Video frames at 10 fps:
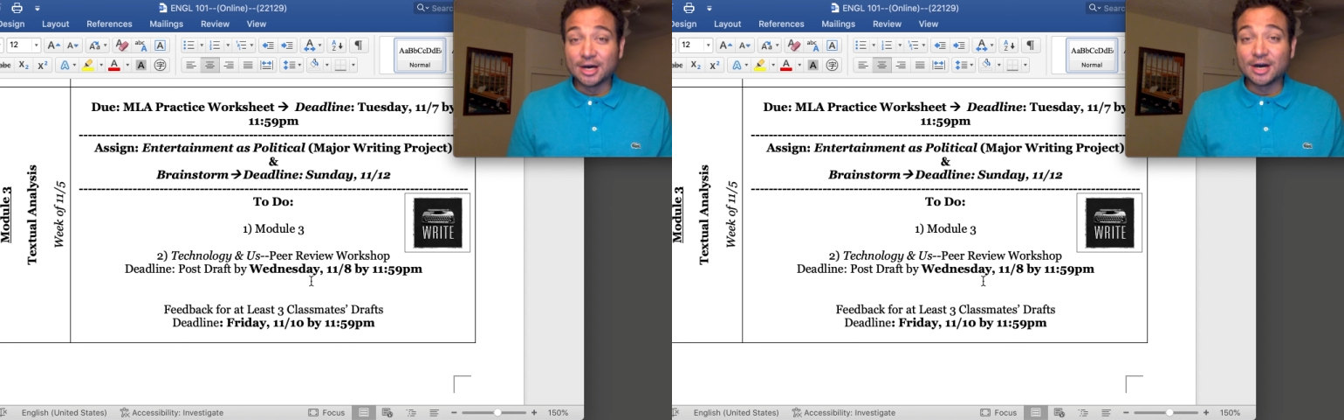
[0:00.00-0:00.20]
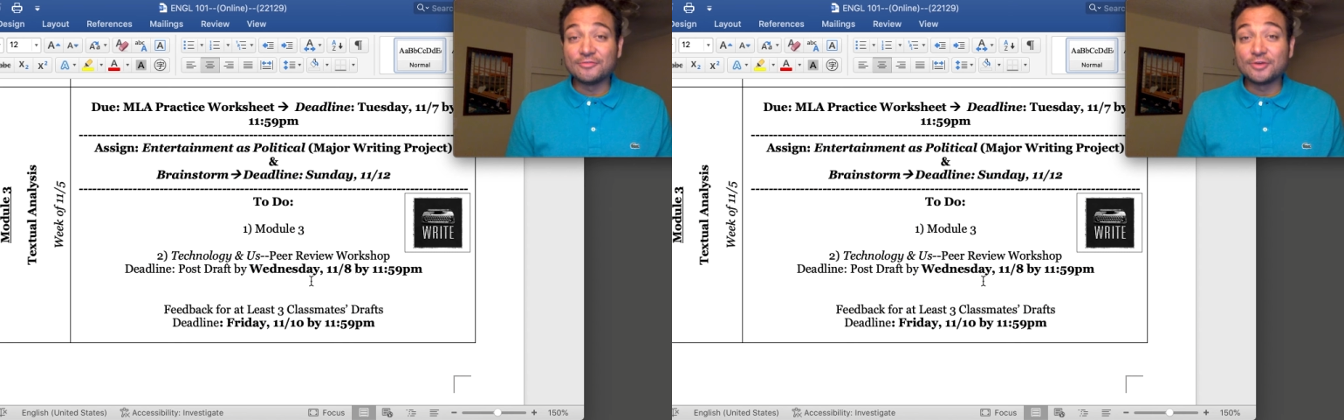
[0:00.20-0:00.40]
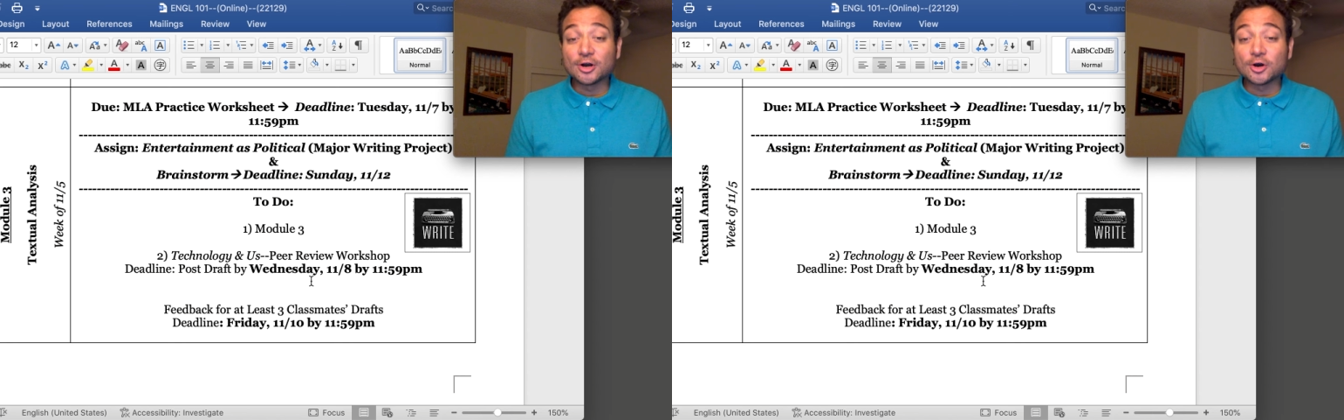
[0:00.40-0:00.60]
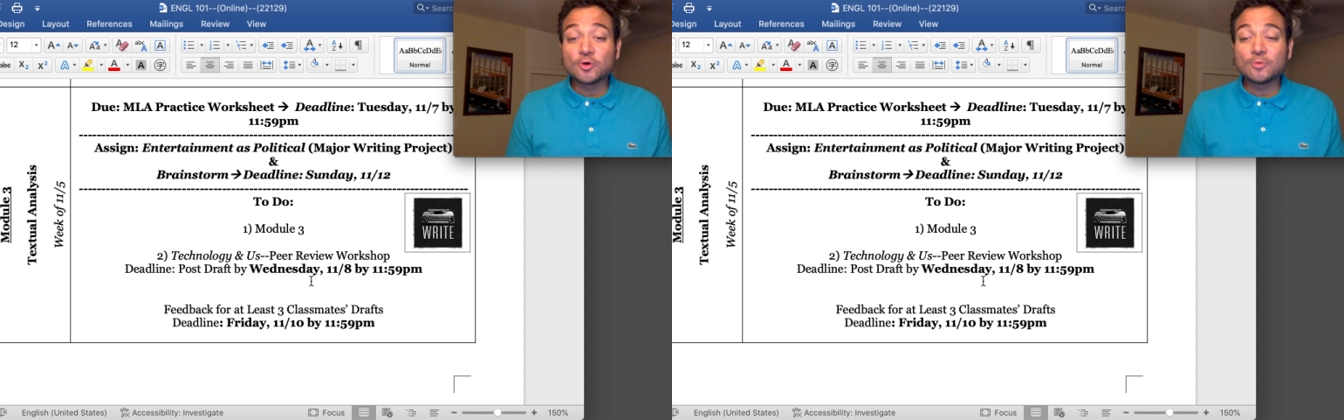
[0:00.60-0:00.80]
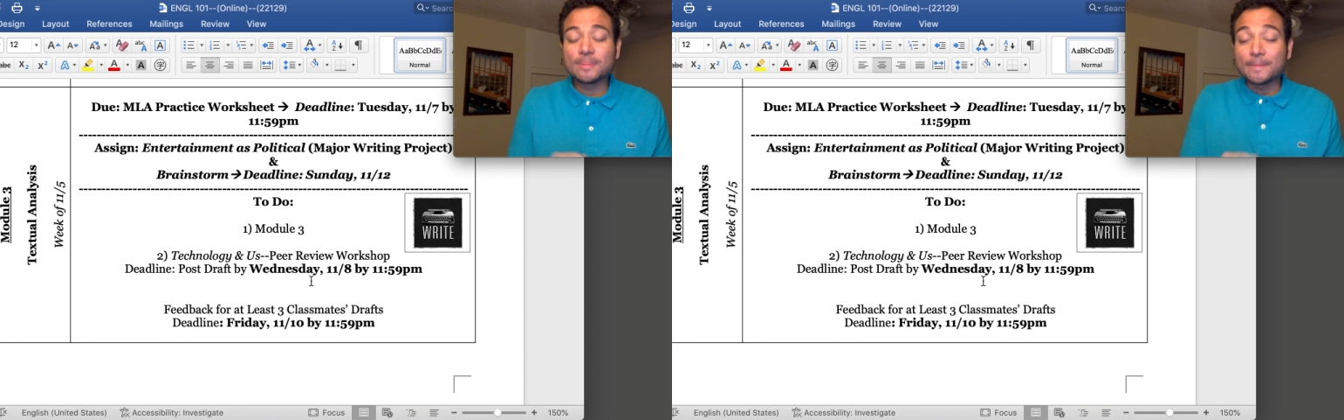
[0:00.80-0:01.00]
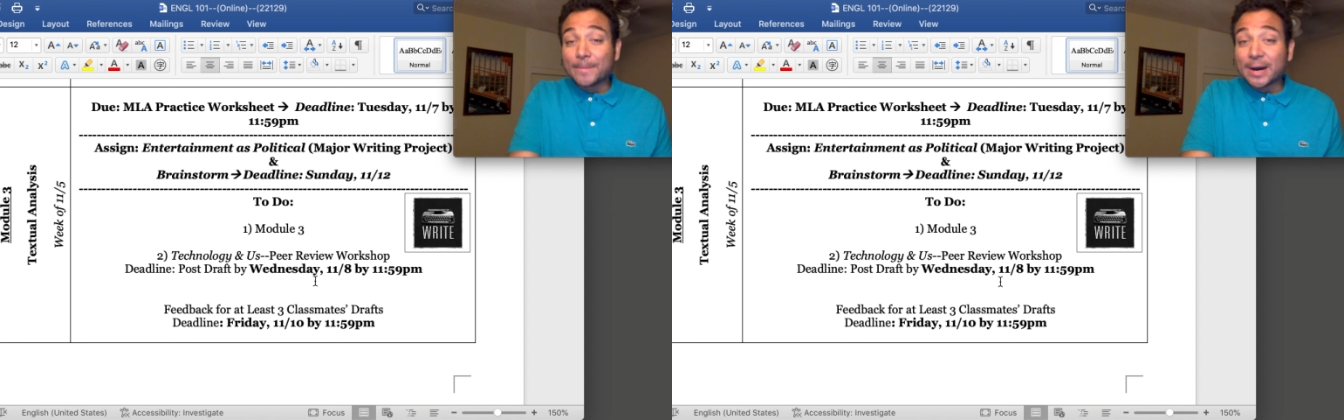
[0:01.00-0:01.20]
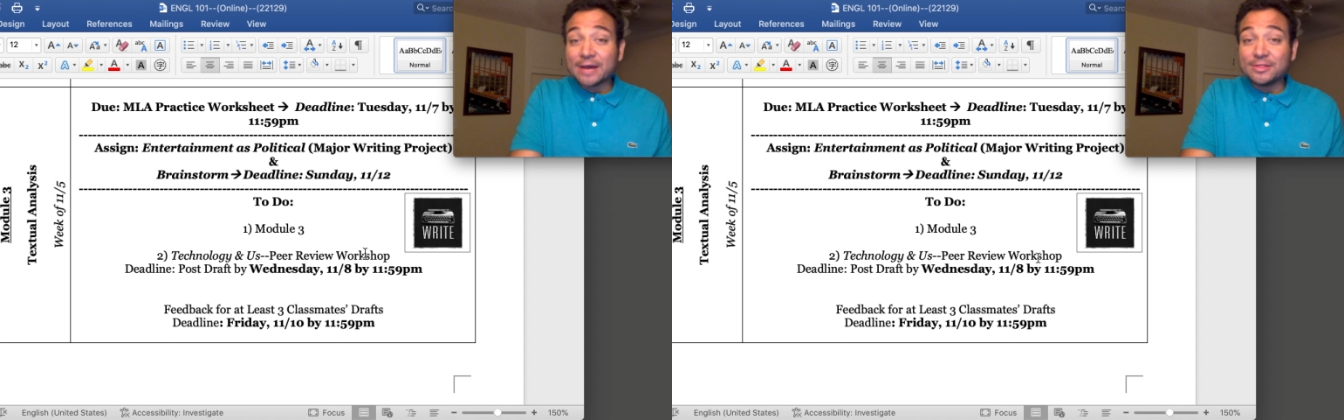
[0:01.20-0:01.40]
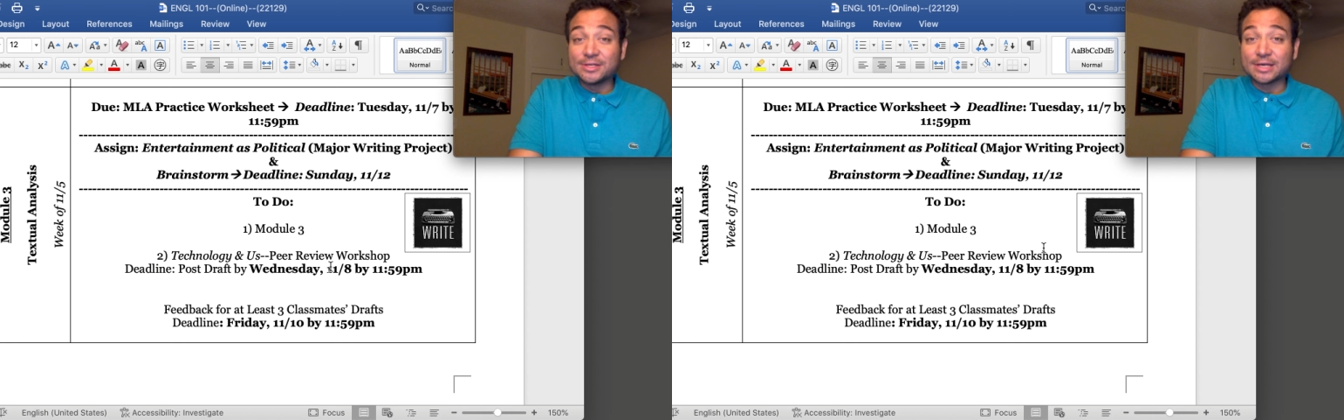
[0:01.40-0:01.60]
of their own by
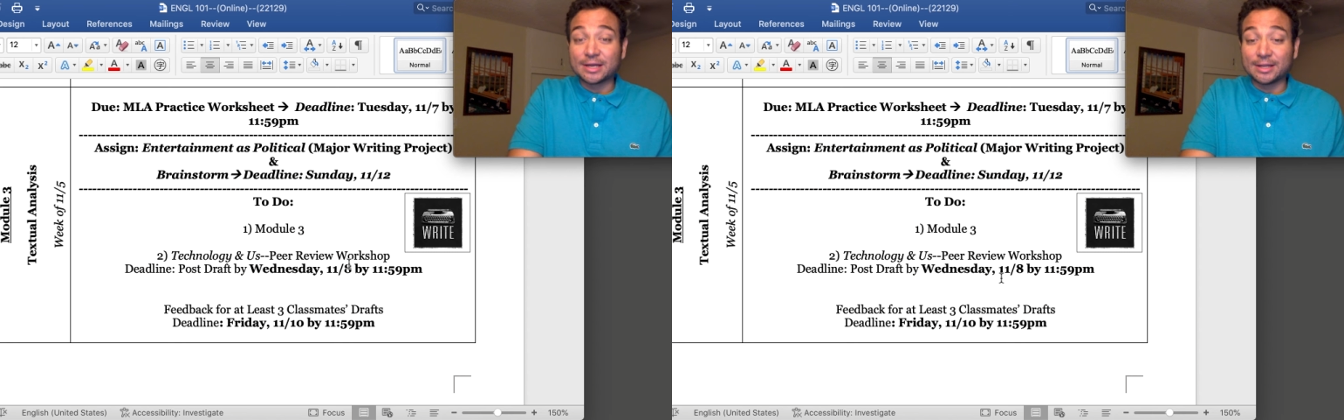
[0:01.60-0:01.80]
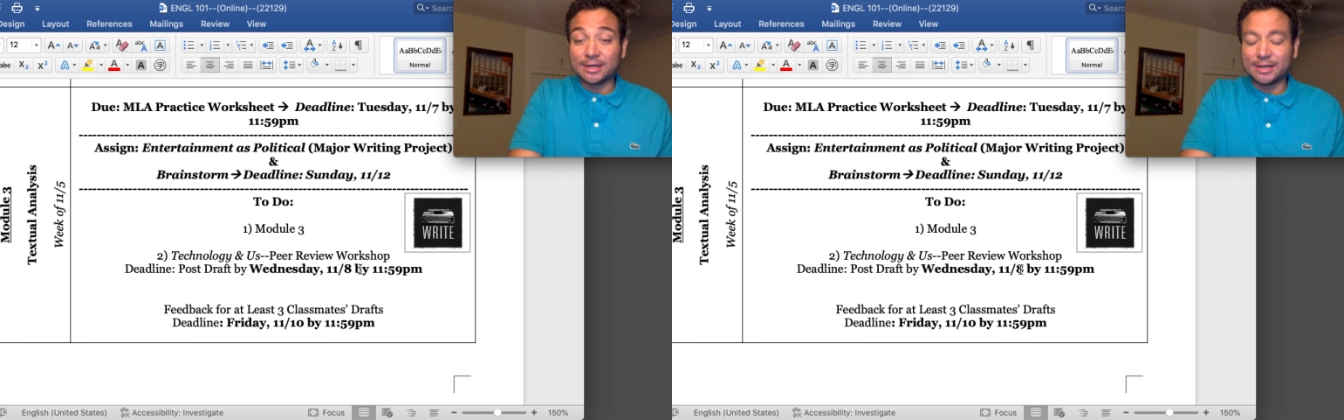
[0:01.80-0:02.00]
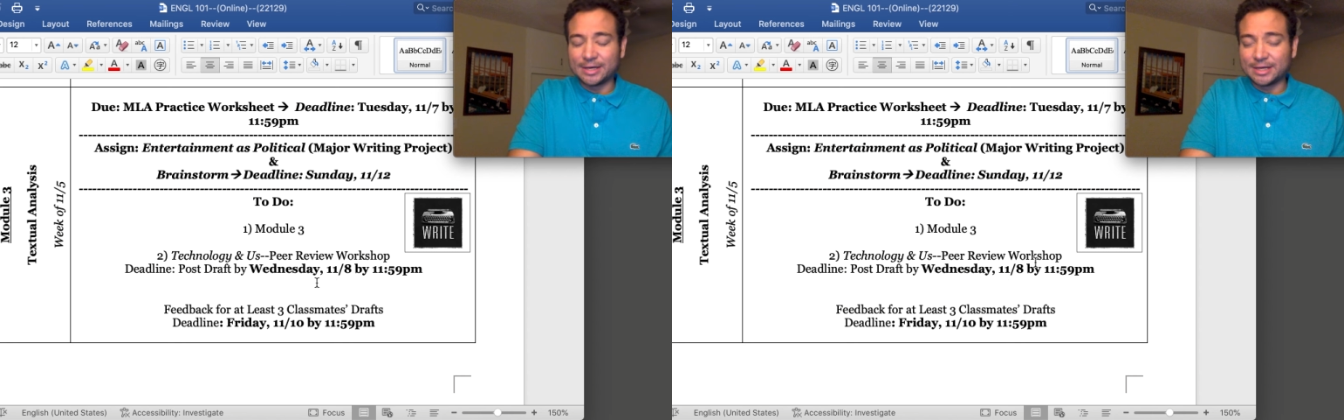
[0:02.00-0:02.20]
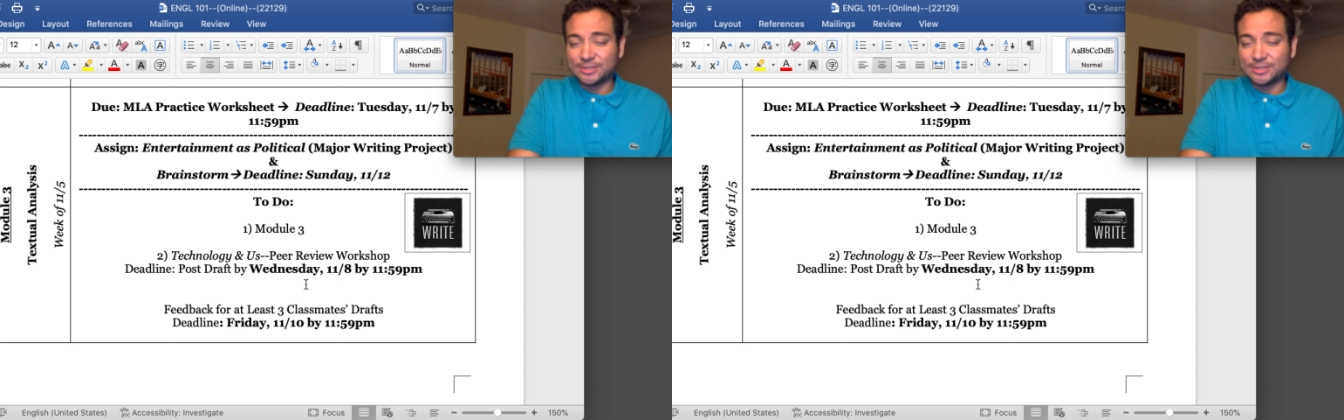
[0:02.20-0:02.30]
the deadline, guys.